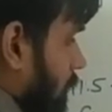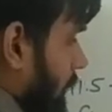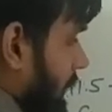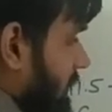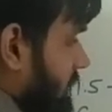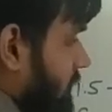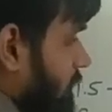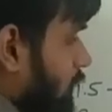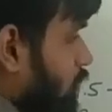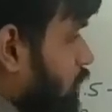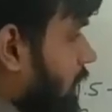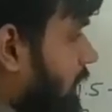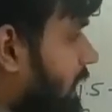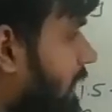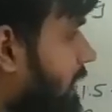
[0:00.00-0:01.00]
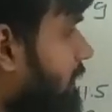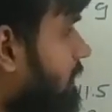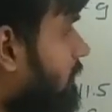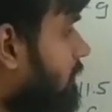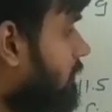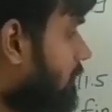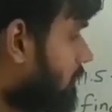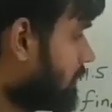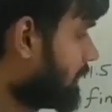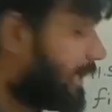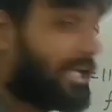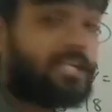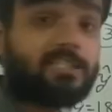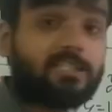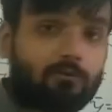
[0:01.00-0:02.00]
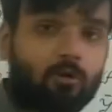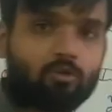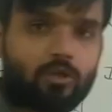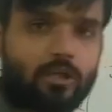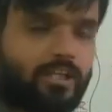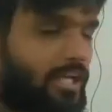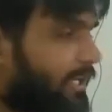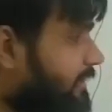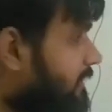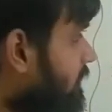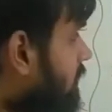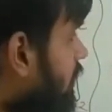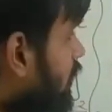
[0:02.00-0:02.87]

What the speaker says: Y is equal to 39. A is equal to 39.